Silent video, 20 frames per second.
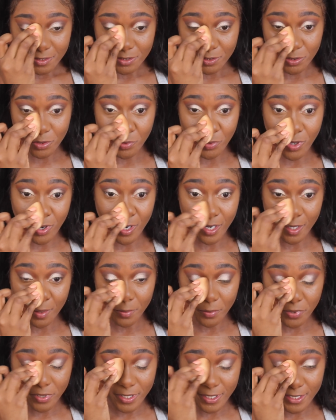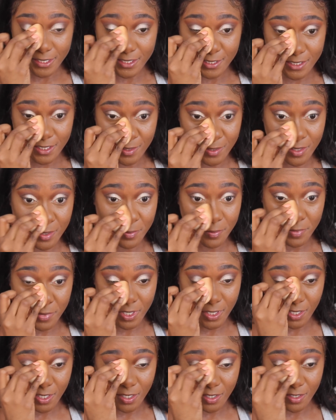You are impressing
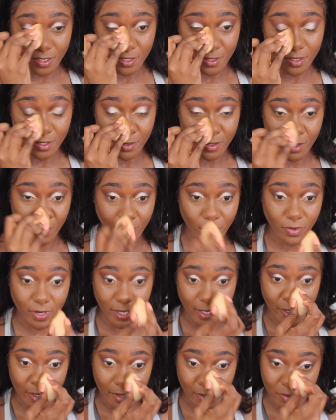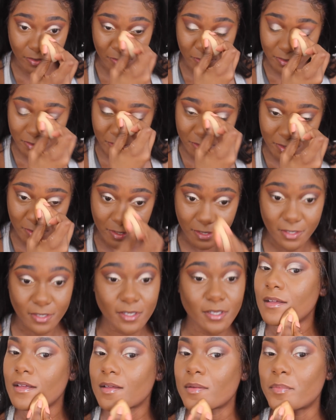me right now.
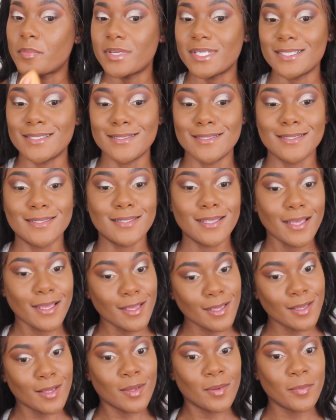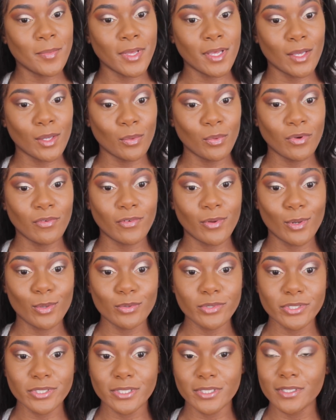But damn, Makeup
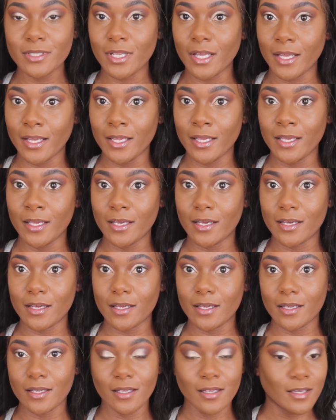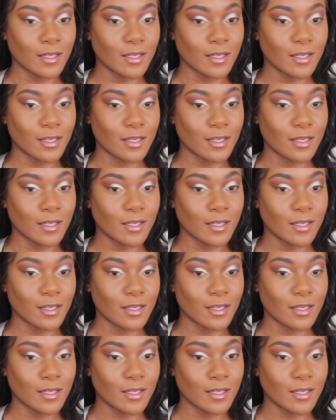Revolution, like,